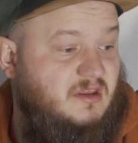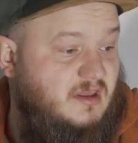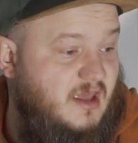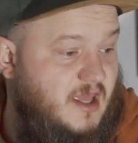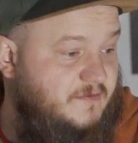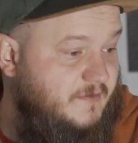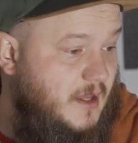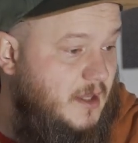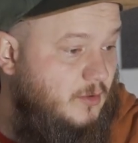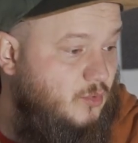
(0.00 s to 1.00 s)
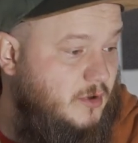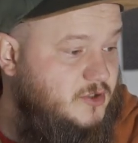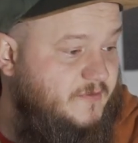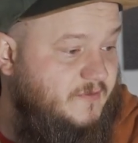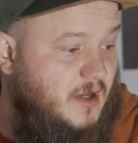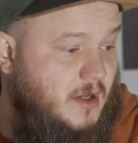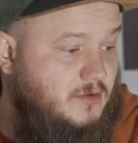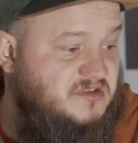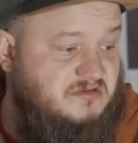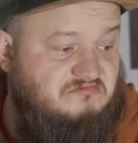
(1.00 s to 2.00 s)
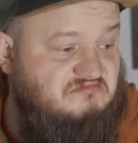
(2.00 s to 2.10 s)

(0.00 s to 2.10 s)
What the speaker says: Gave a wash with a hose.